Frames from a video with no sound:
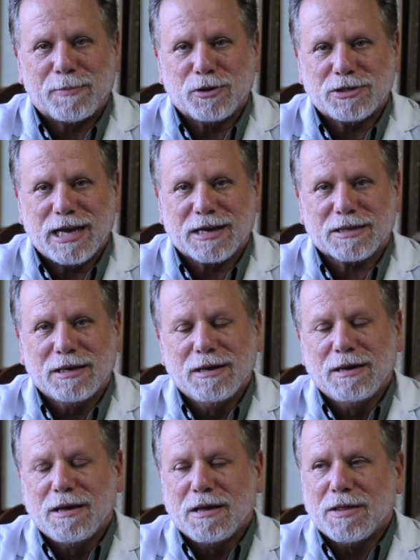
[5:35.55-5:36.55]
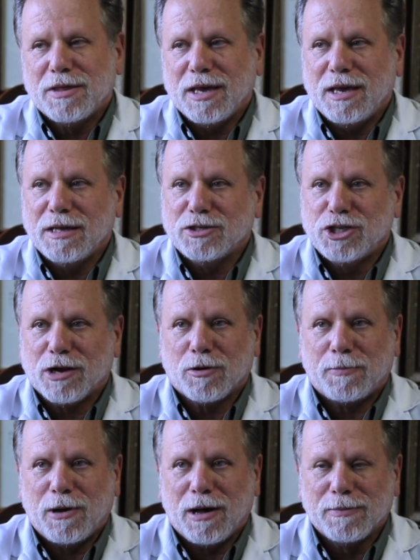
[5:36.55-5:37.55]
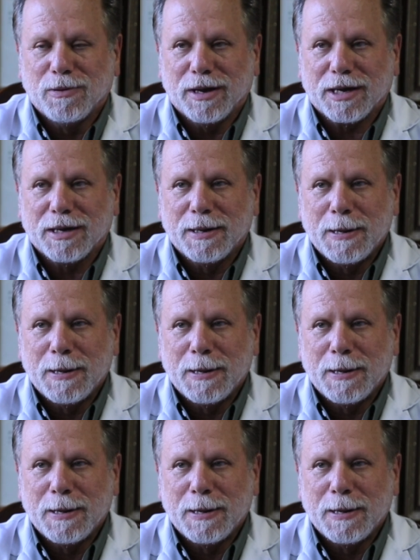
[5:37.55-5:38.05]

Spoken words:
protect the general public,